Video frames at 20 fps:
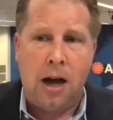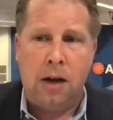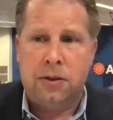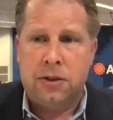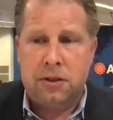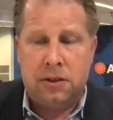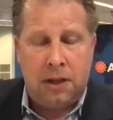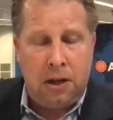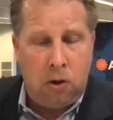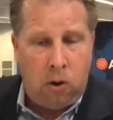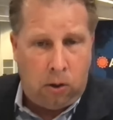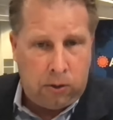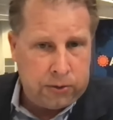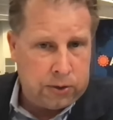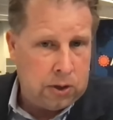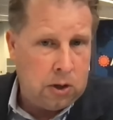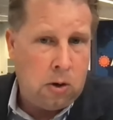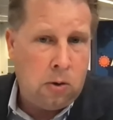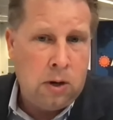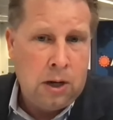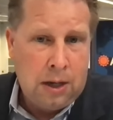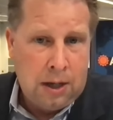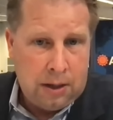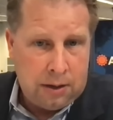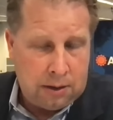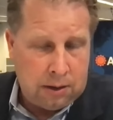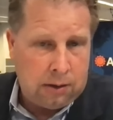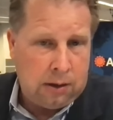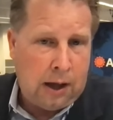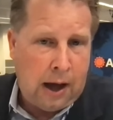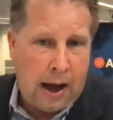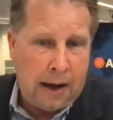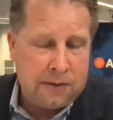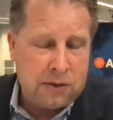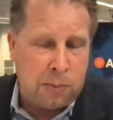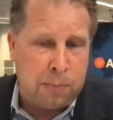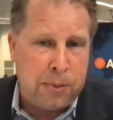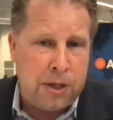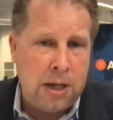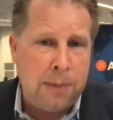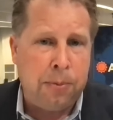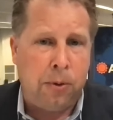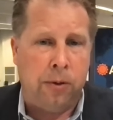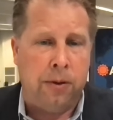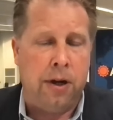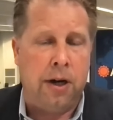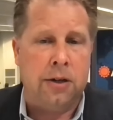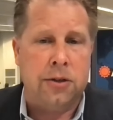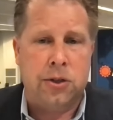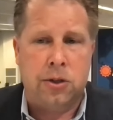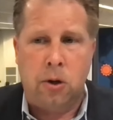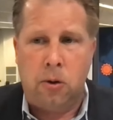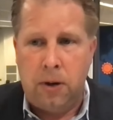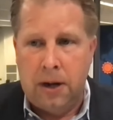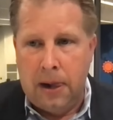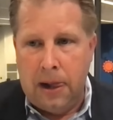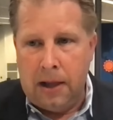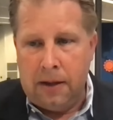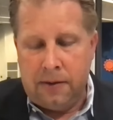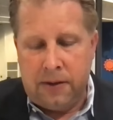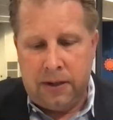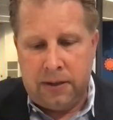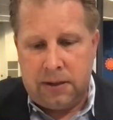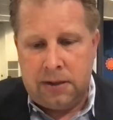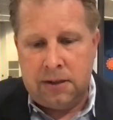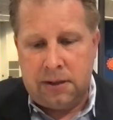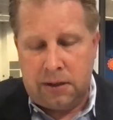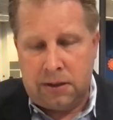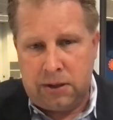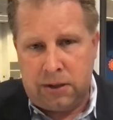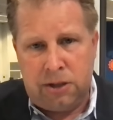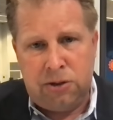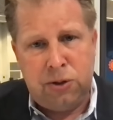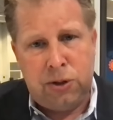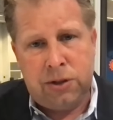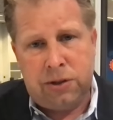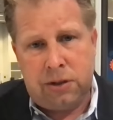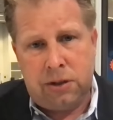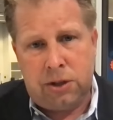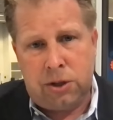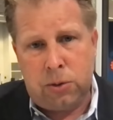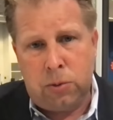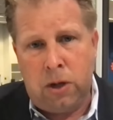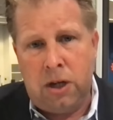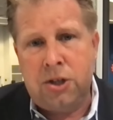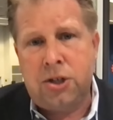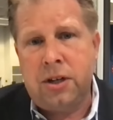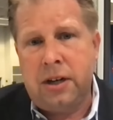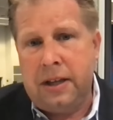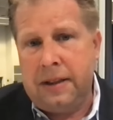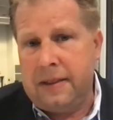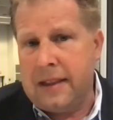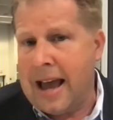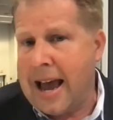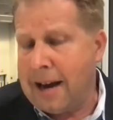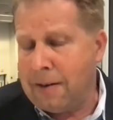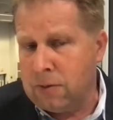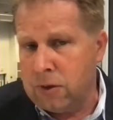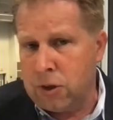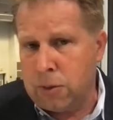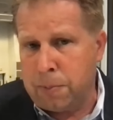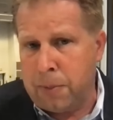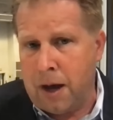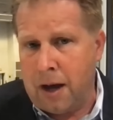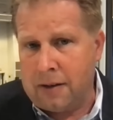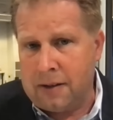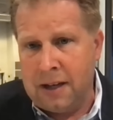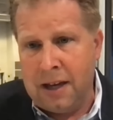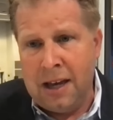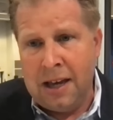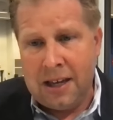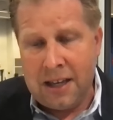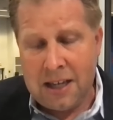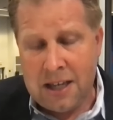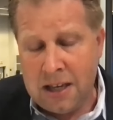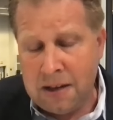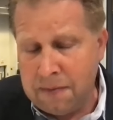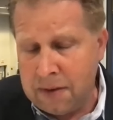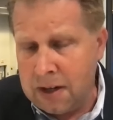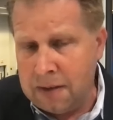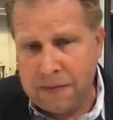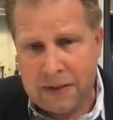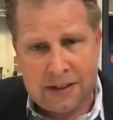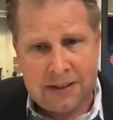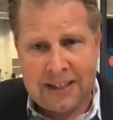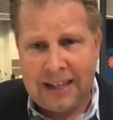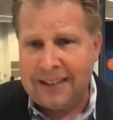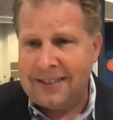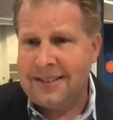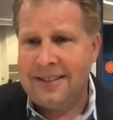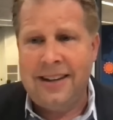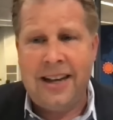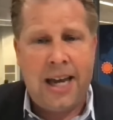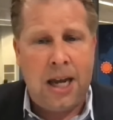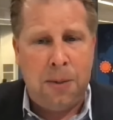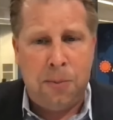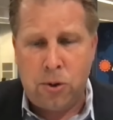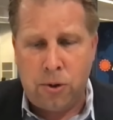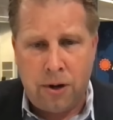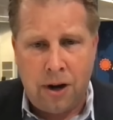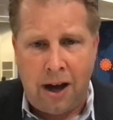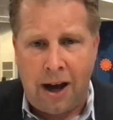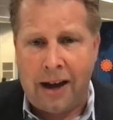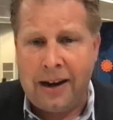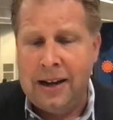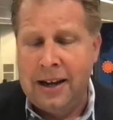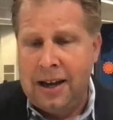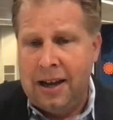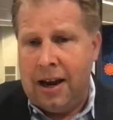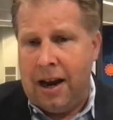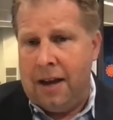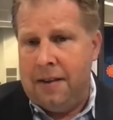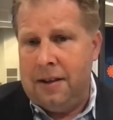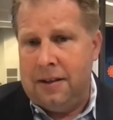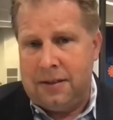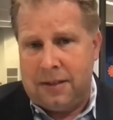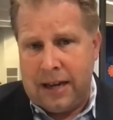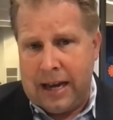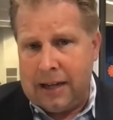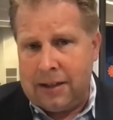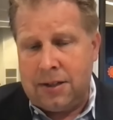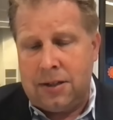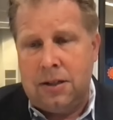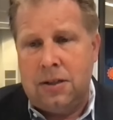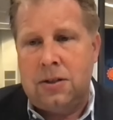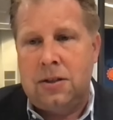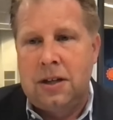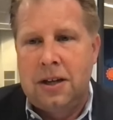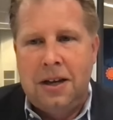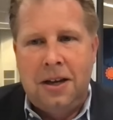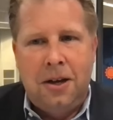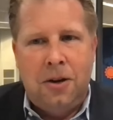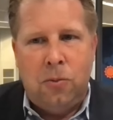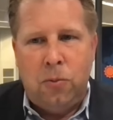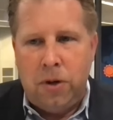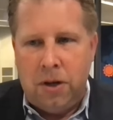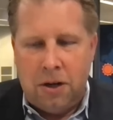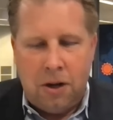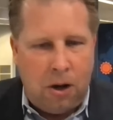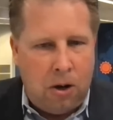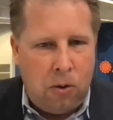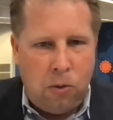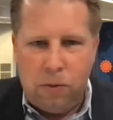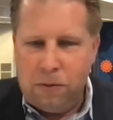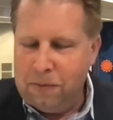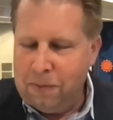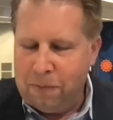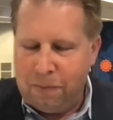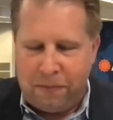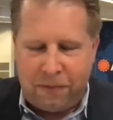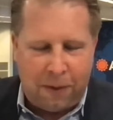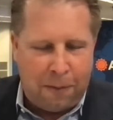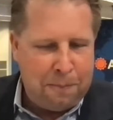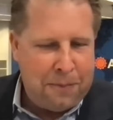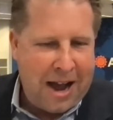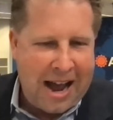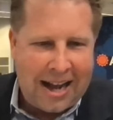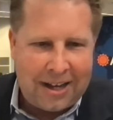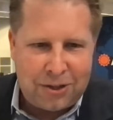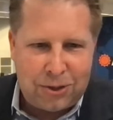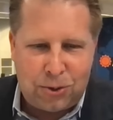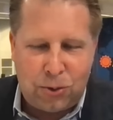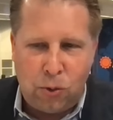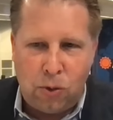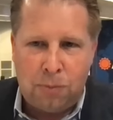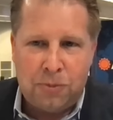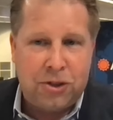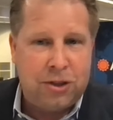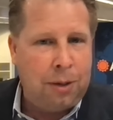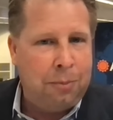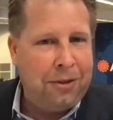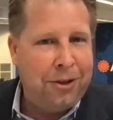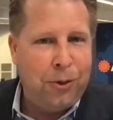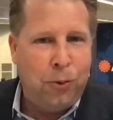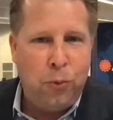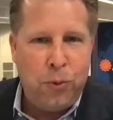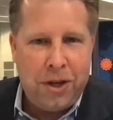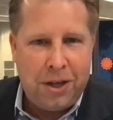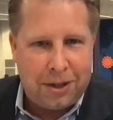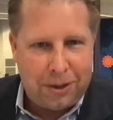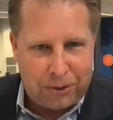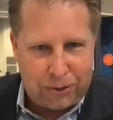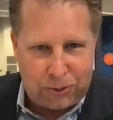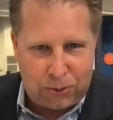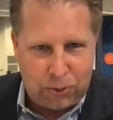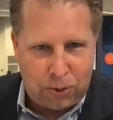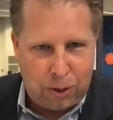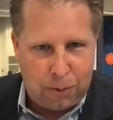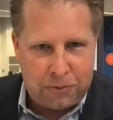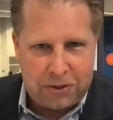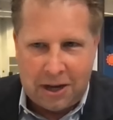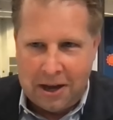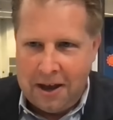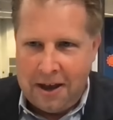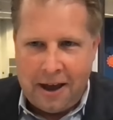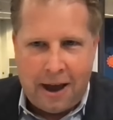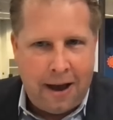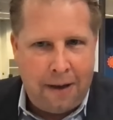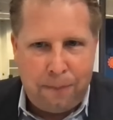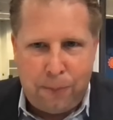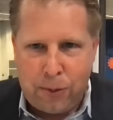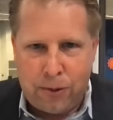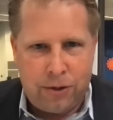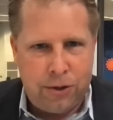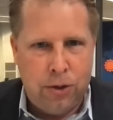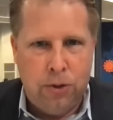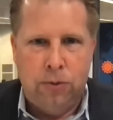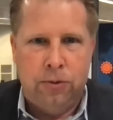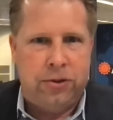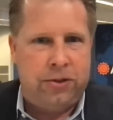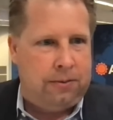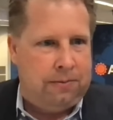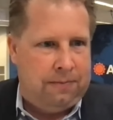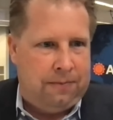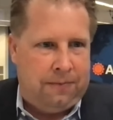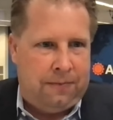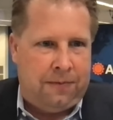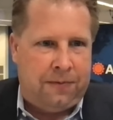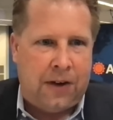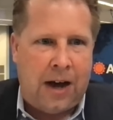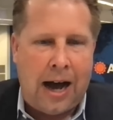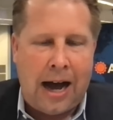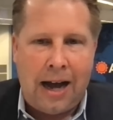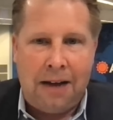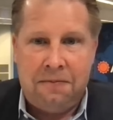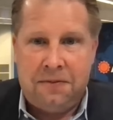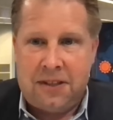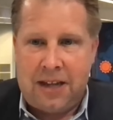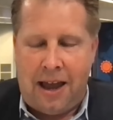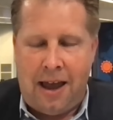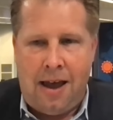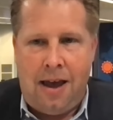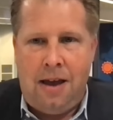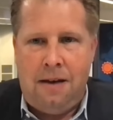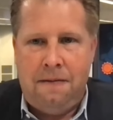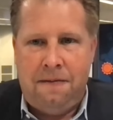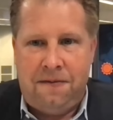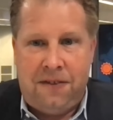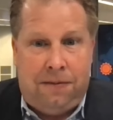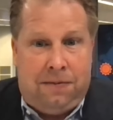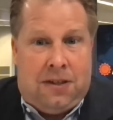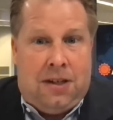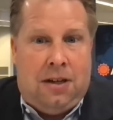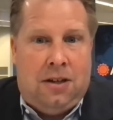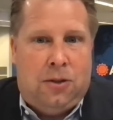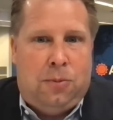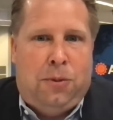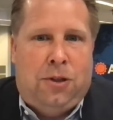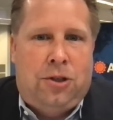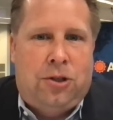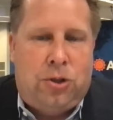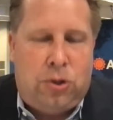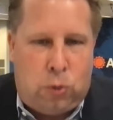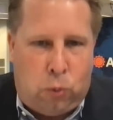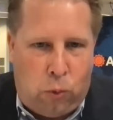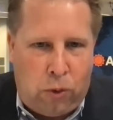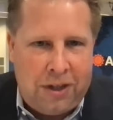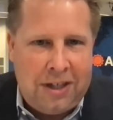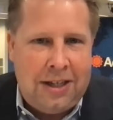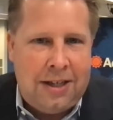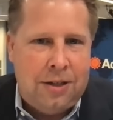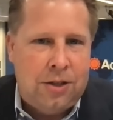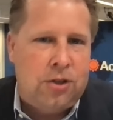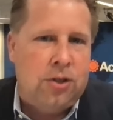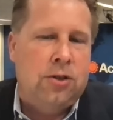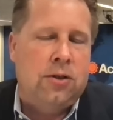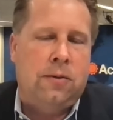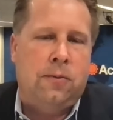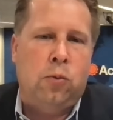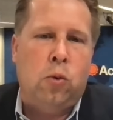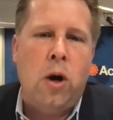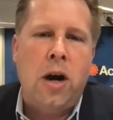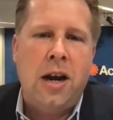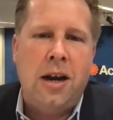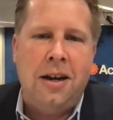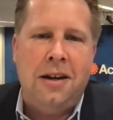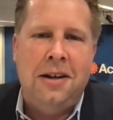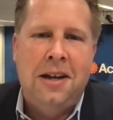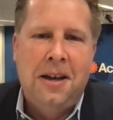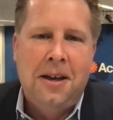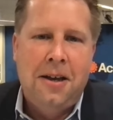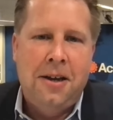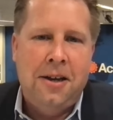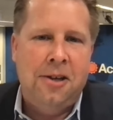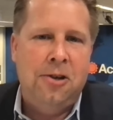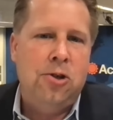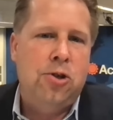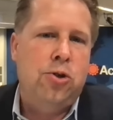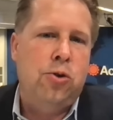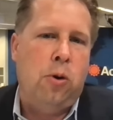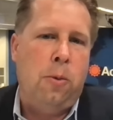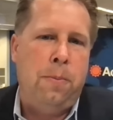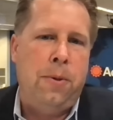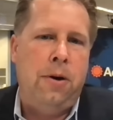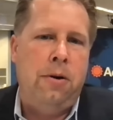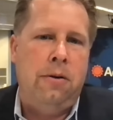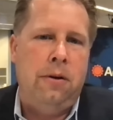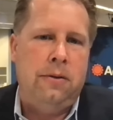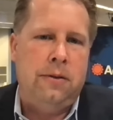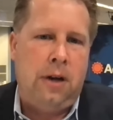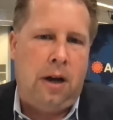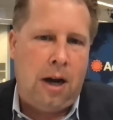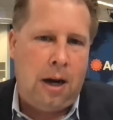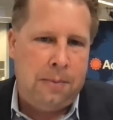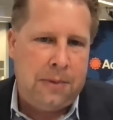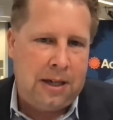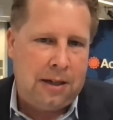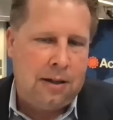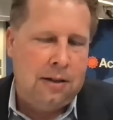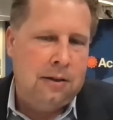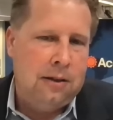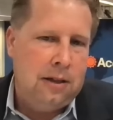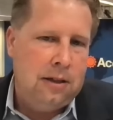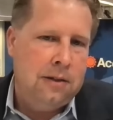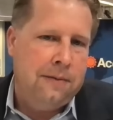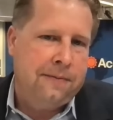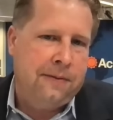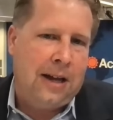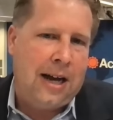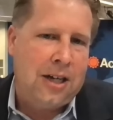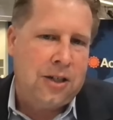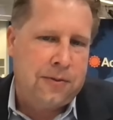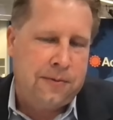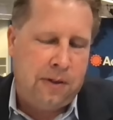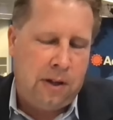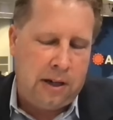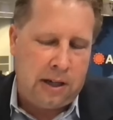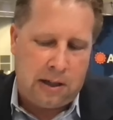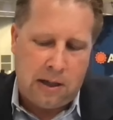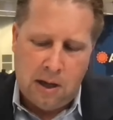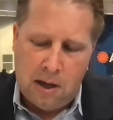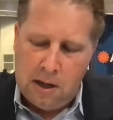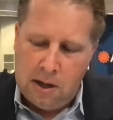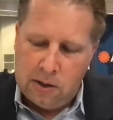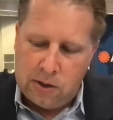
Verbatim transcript: and houses, and also the lives of people there. So, this is a serious situation in that respect, even if it gets named or not. And in Texas, we know from past storms, some of the weaker storms, have produced 5, 10, 15, as much as 20 inches of rain in a short period of time that can lead to flash flooding.